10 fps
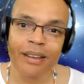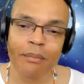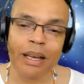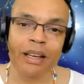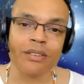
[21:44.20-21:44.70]

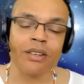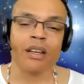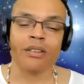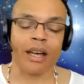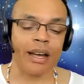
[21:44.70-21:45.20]
Because
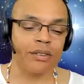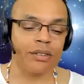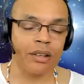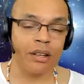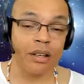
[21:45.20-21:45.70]

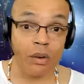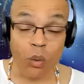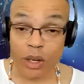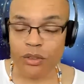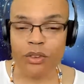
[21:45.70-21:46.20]
science,
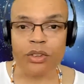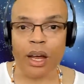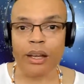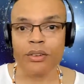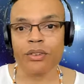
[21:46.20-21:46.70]
Western
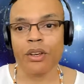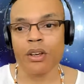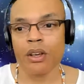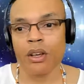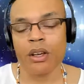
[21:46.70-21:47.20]
science,
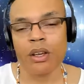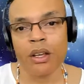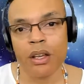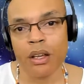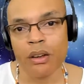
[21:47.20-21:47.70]

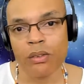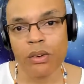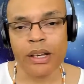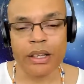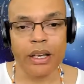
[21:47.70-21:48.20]

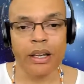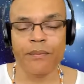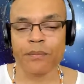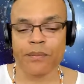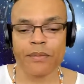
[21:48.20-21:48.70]
really
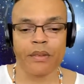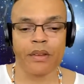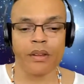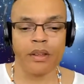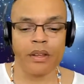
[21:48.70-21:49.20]

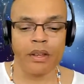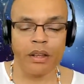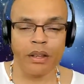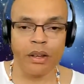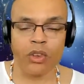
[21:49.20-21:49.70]

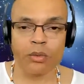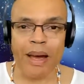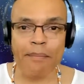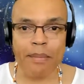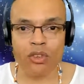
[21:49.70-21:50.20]
goes
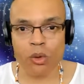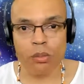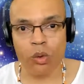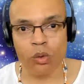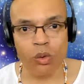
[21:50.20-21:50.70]
by
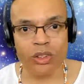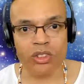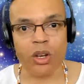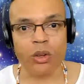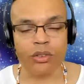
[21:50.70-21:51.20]
measurable
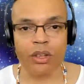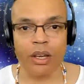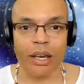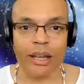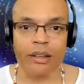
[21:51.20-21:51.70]

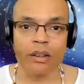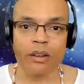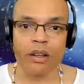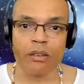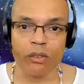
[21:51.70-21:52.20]
results and
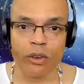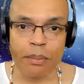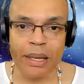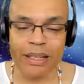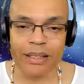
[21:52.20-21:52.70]

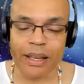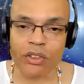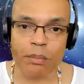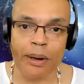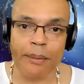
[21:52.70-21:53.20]
repeated
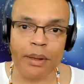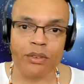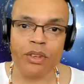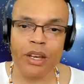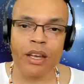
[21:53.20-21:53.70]

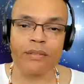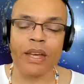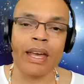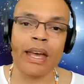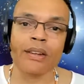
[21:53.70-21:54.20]
experiments. If
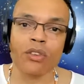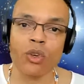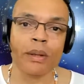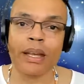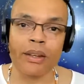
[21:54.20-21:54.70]
they can't
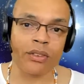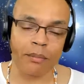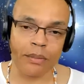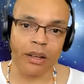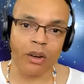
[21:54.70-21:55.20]
duplicate
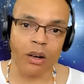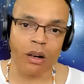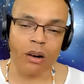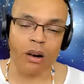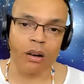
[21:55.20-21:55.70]
something
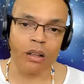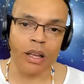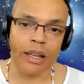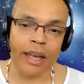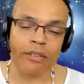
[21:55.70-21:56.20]
or
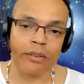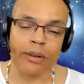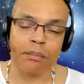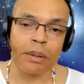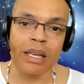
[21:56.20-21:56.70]
and have it
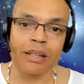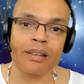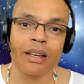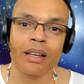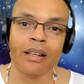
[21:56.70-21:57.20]
repeat,
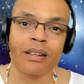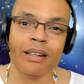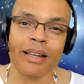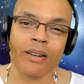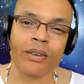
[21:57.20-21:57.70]
then
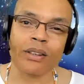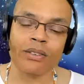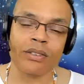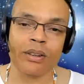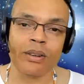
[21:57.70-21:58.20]
they don't
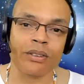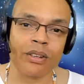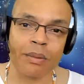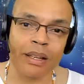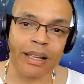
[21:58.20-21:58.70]
consider it
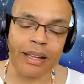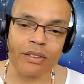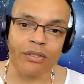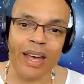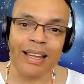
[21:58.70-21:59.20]
something that
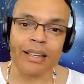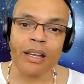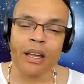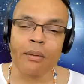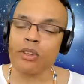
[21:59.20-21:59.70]
is valid.
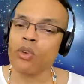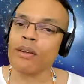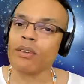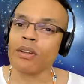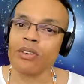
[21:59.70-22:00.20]
But you
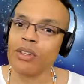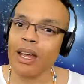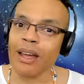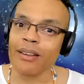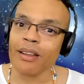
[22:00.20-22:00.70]
have to
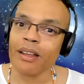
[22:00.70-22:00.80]
understand,